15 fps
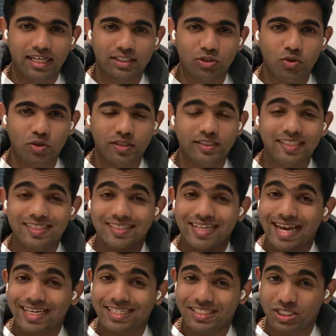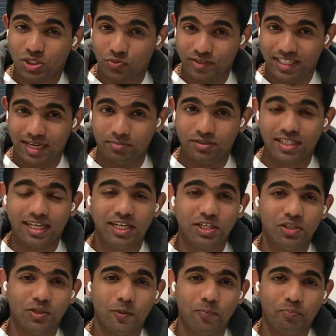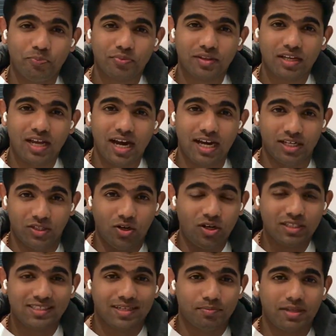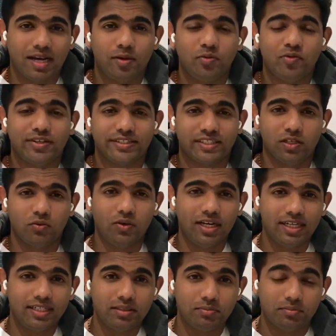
Through these strategies which I'm telling you are not some conventional one,